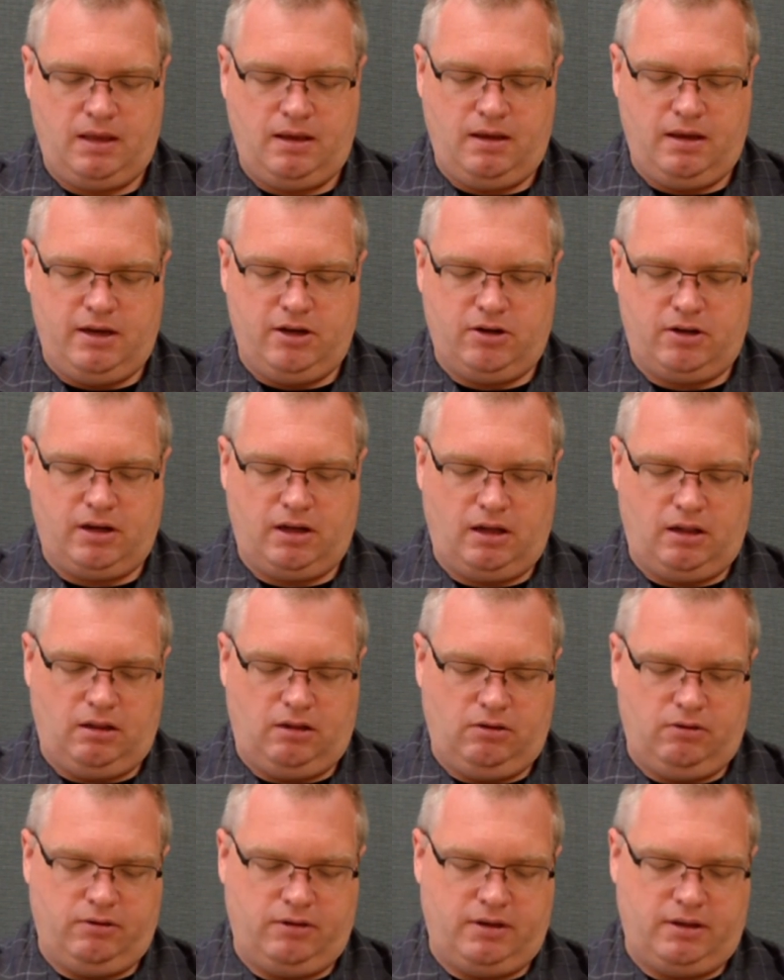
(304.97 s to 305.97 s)
And you can
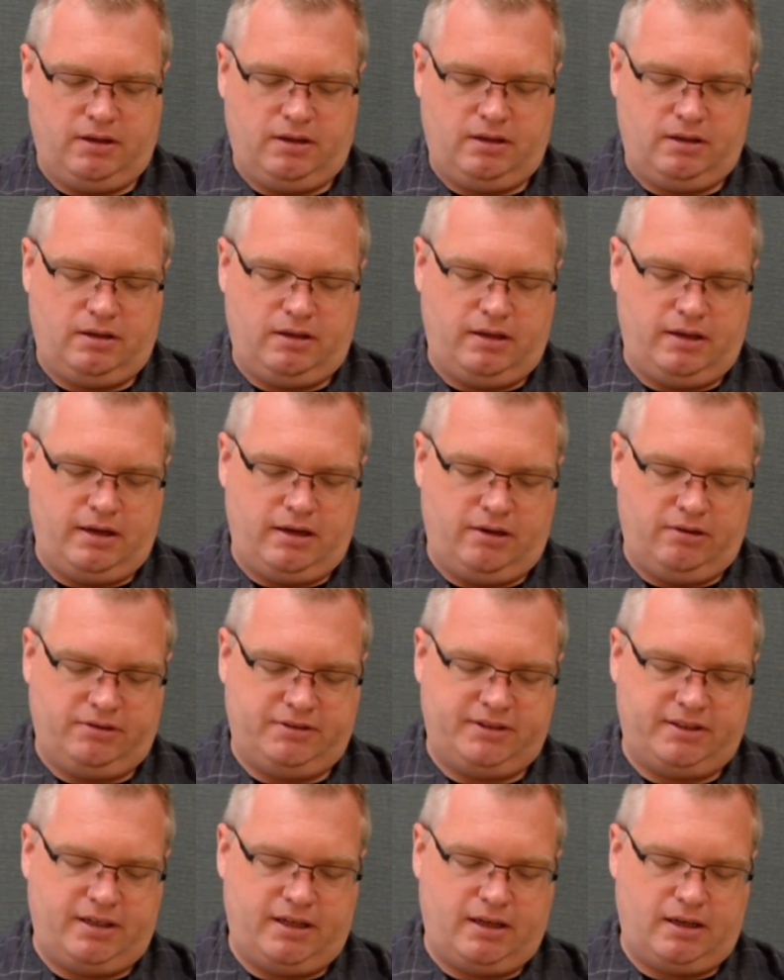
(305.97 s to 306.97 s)
glue it and it'll
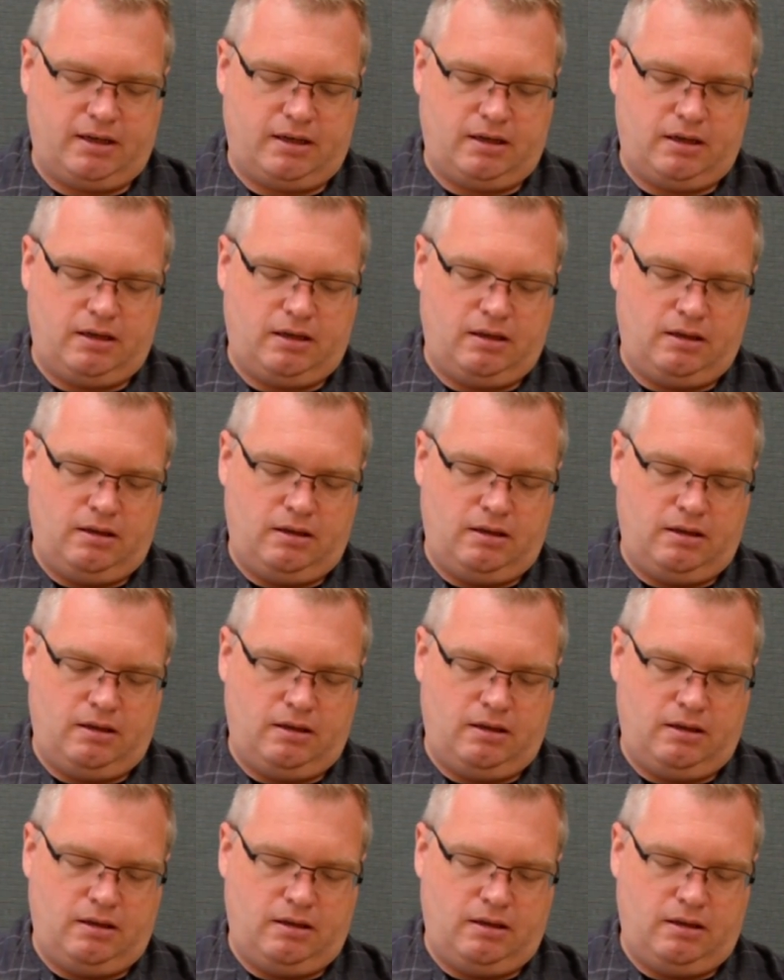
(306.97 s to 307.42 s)
stick.